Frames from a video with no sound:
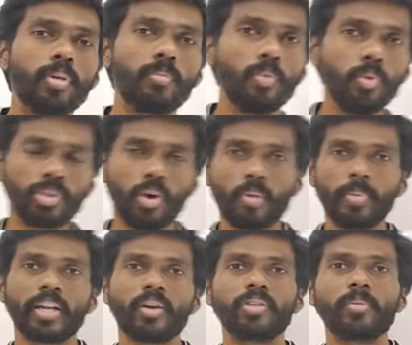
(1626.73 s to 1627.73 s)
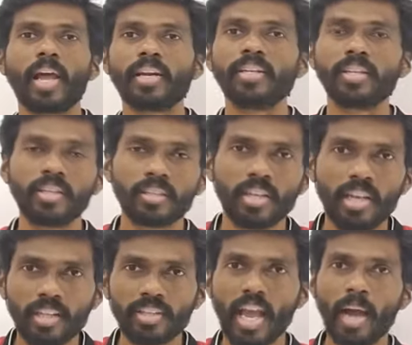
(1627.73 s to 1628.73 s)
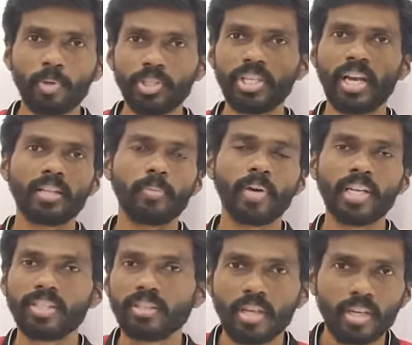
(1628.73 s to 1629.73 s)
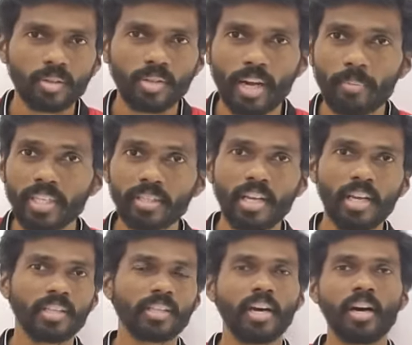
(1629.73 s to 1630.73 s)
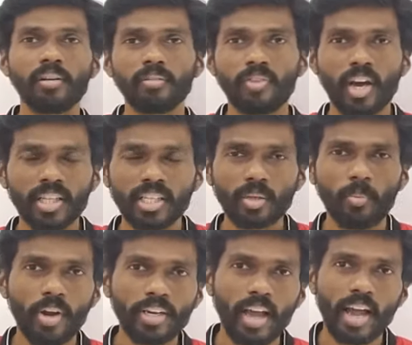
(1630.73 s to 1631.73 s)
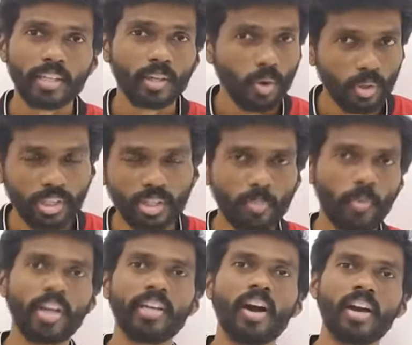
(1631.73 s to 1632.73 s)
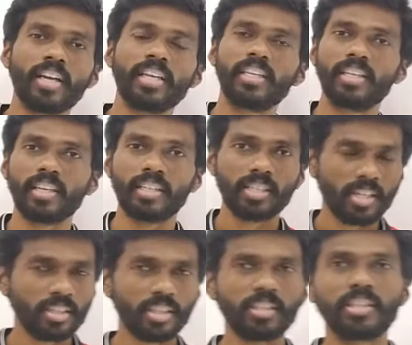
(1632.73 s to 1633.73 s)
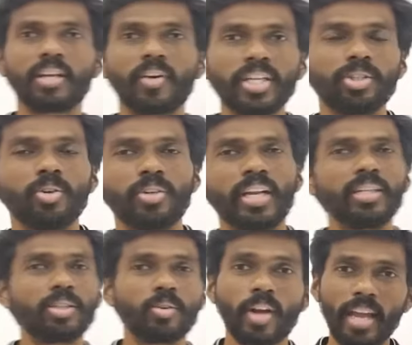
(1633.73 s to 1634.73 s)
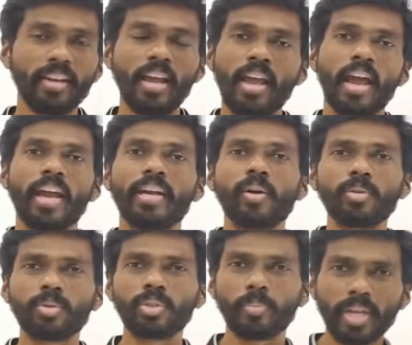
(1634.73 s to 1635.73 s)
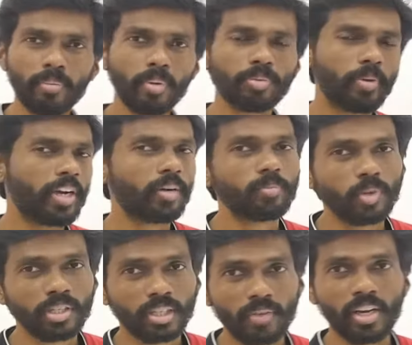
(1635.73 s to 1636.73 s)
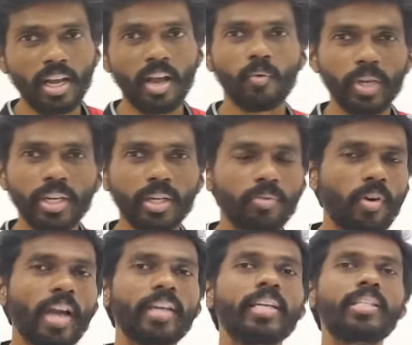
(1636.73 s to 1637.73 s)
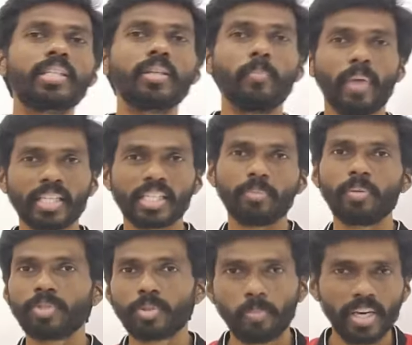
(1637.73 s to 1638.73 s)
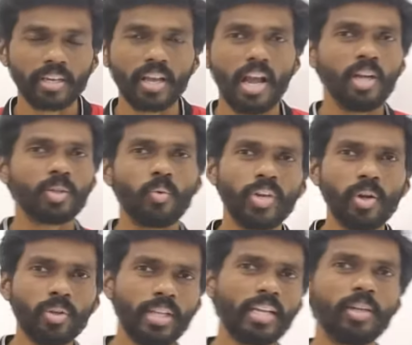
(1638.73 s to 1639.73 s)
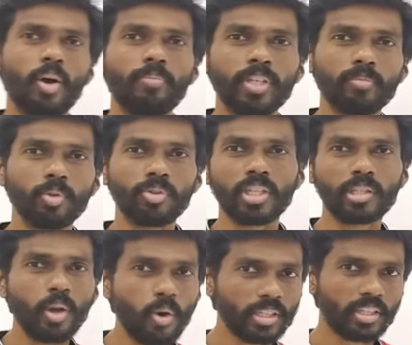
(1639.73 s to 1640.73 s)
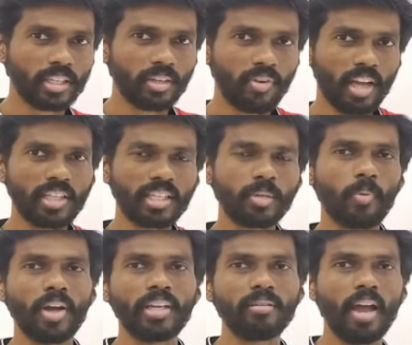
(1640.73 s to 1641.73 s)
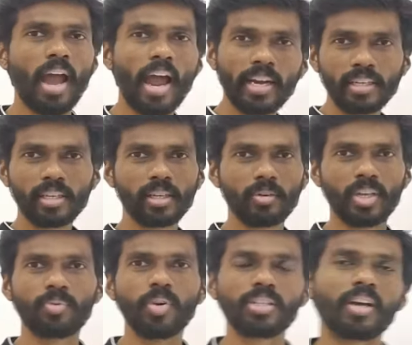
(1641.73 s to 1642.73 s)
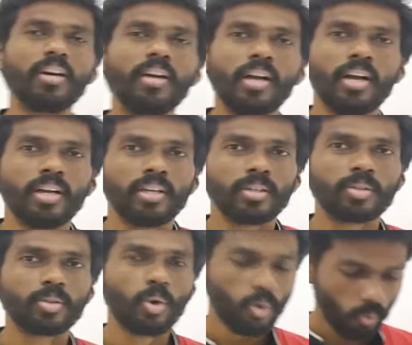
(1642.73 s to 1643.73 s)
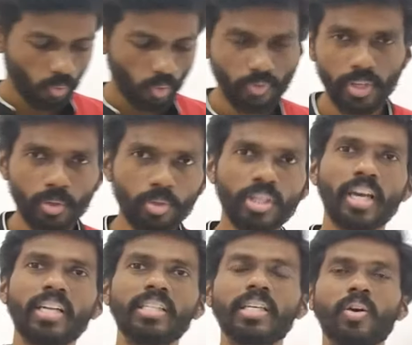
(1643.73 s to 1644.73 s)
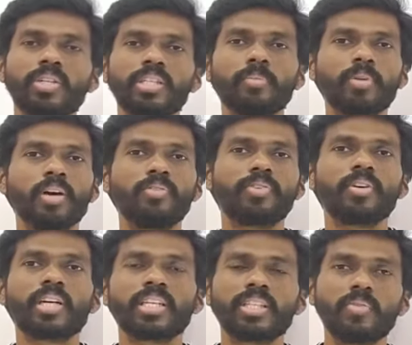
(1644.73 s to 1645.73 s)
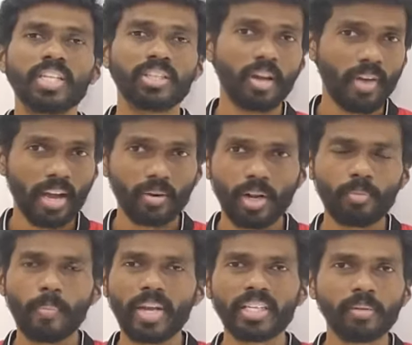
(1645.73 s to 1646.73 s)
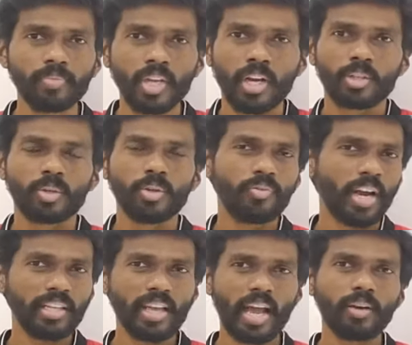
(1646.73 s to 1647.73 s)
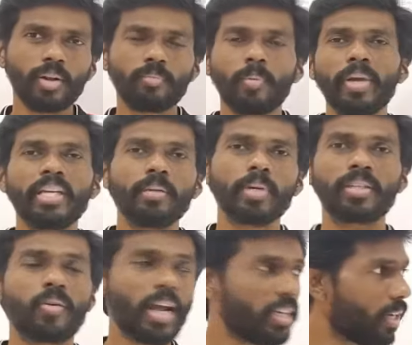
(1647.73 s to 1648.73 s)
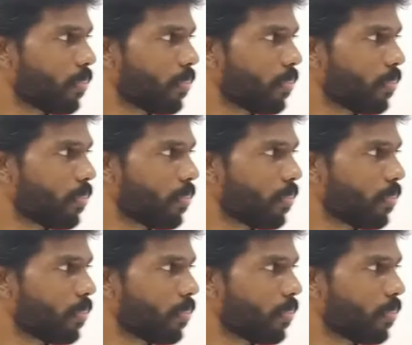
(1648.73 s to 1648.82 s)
moon's orbit around the planet Earth, the apogee and the perigee. So that means the farthest point and the closest point are at distances in the ratio 10:9, and also the minimum speed of moon is given. We need to find its maximum speed. So we know that the object moves the slowest at the farthest point and vice versa. So what we use here is the concept of conservation of angular momentum. So you find the angular momentum at the right end